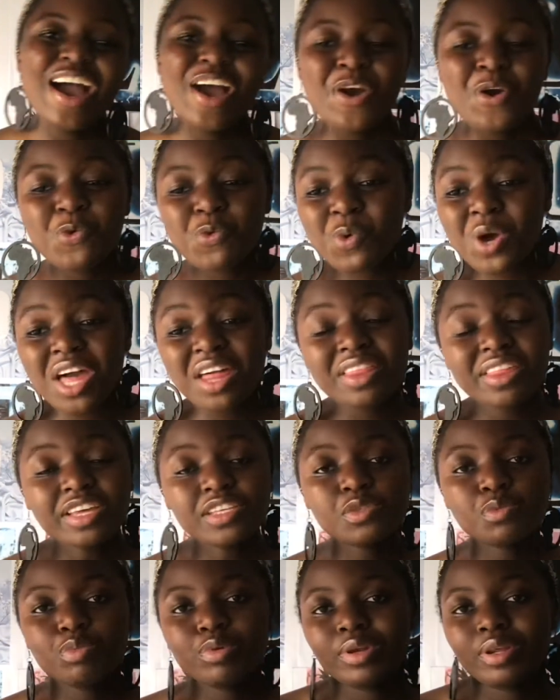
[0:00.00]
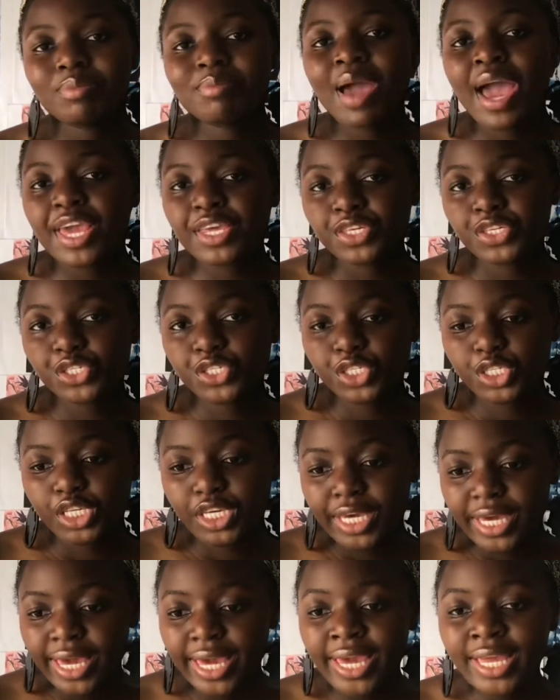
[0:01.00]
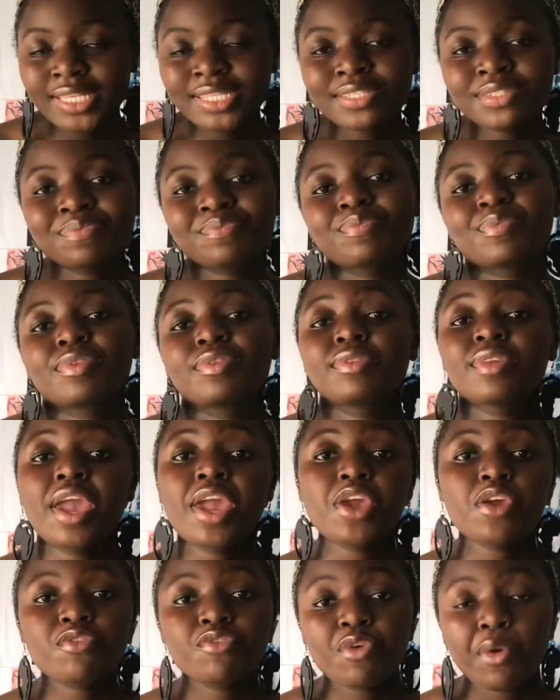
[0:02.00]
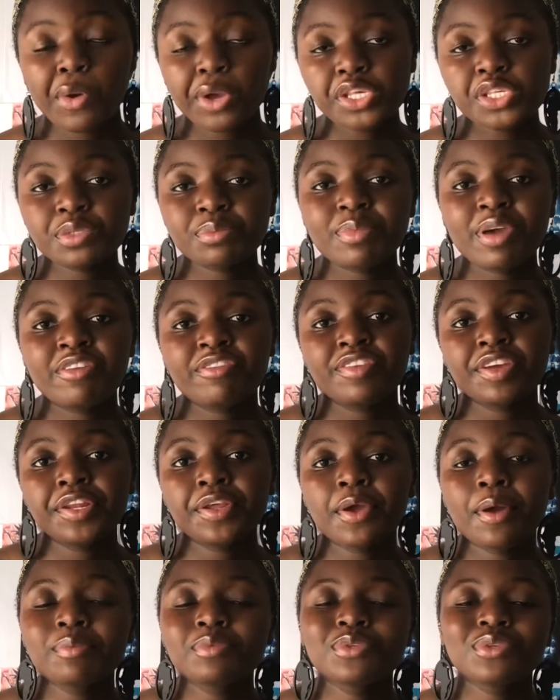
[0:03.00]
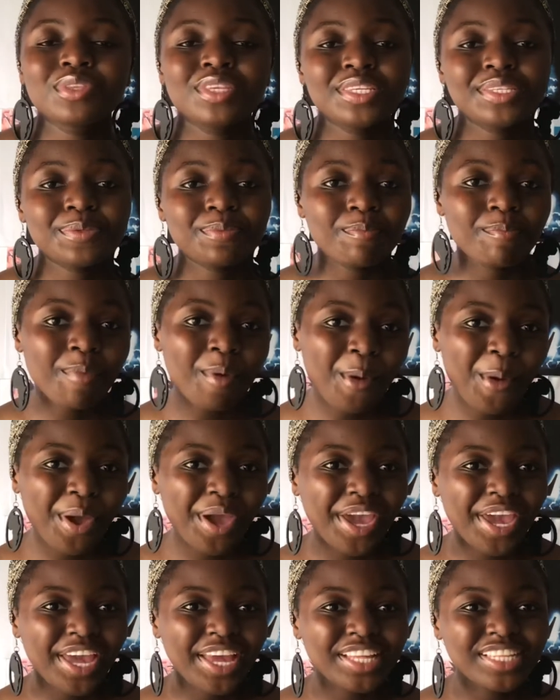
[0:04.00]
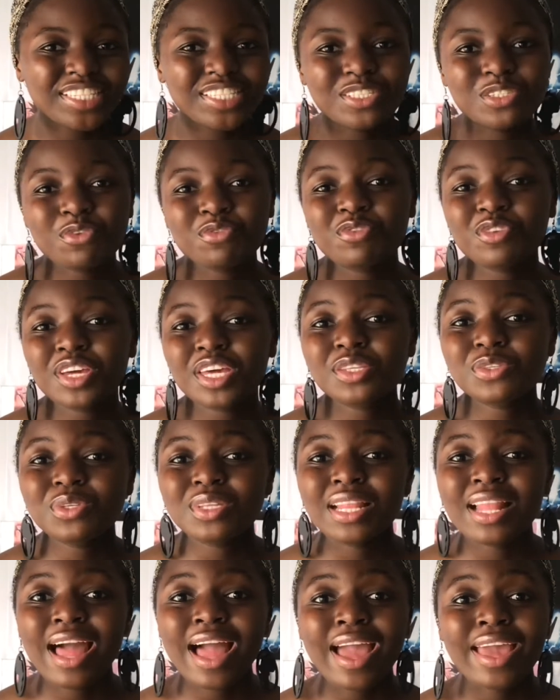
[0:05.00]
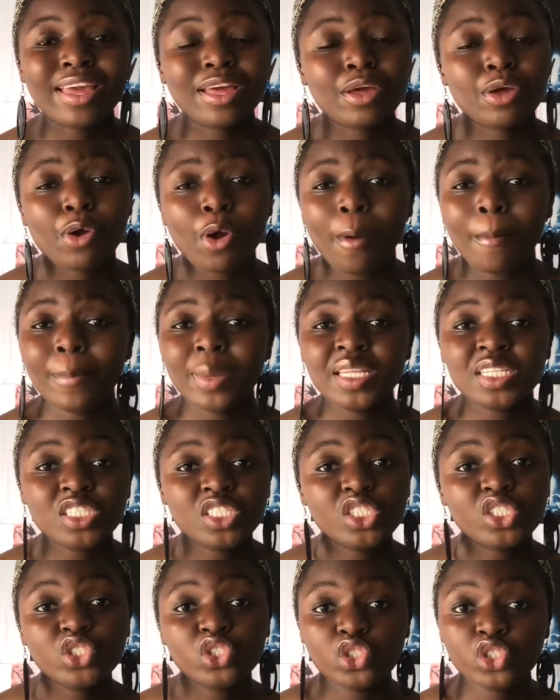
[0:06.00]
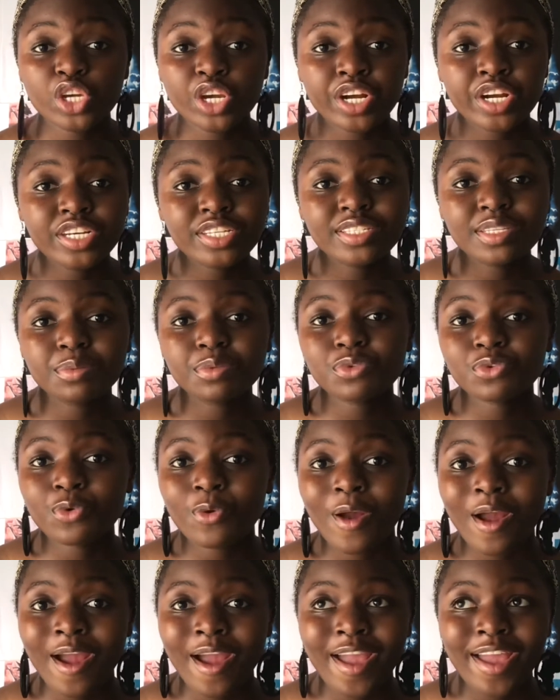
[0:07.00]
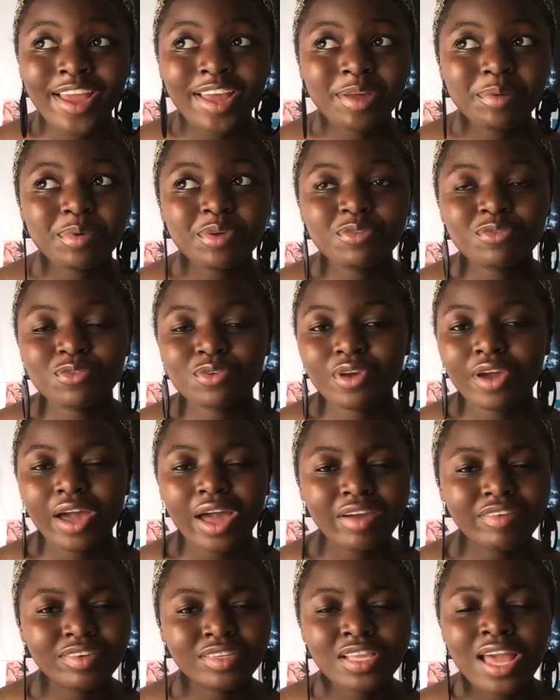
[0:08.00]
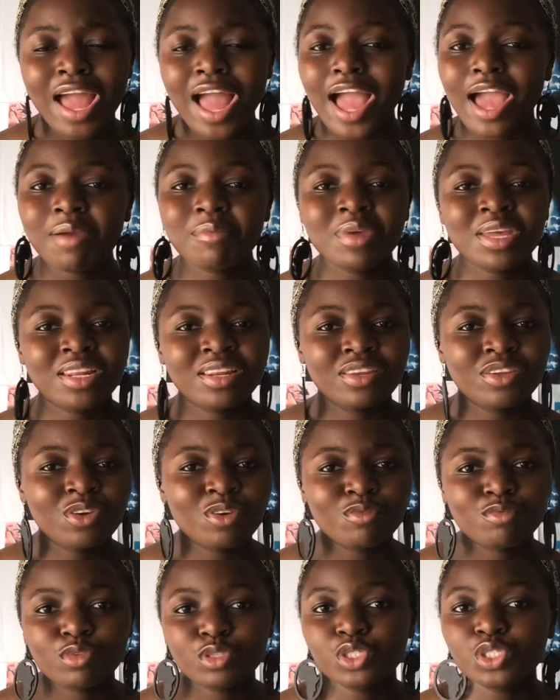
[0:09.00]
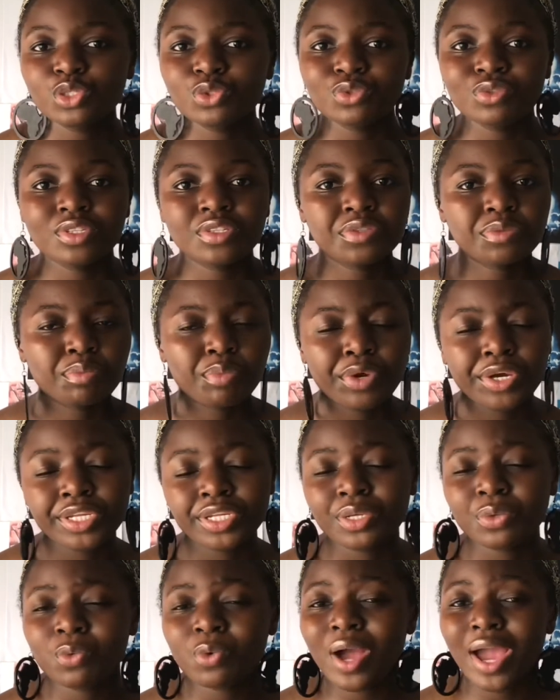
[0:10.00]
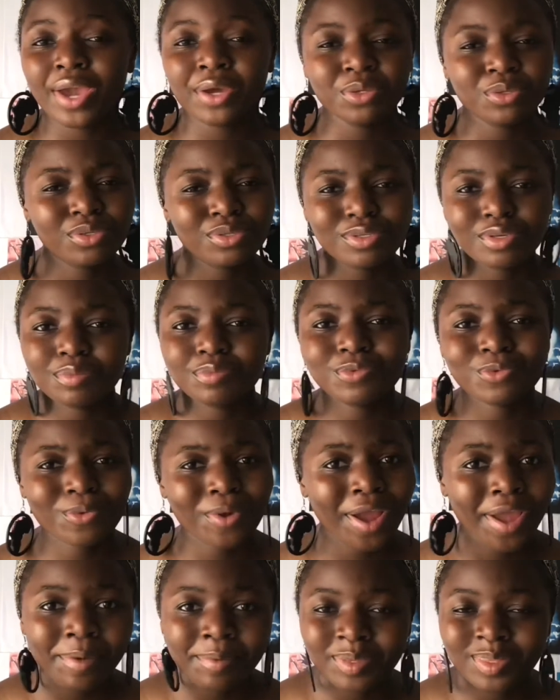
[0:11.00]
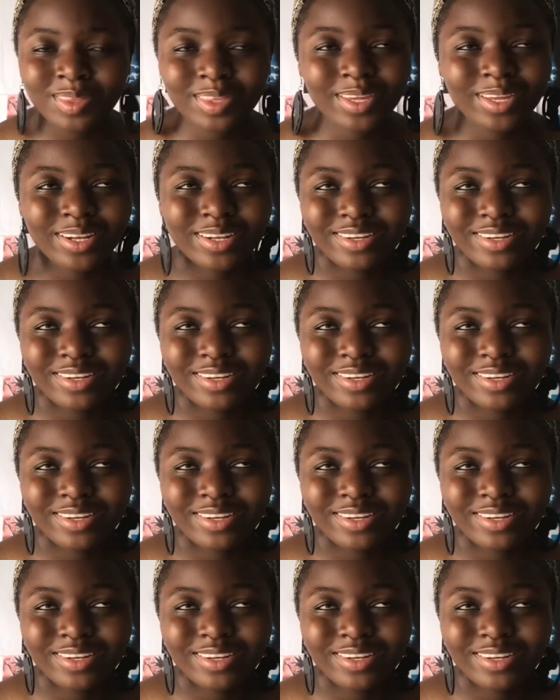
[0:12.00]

Well, that's pretty much it. Thank you for watching my video up to this point. Don't forget to like, comment, share, subscribe if you haven't. I mean, you have watched to this point, and why are you not subscribing then?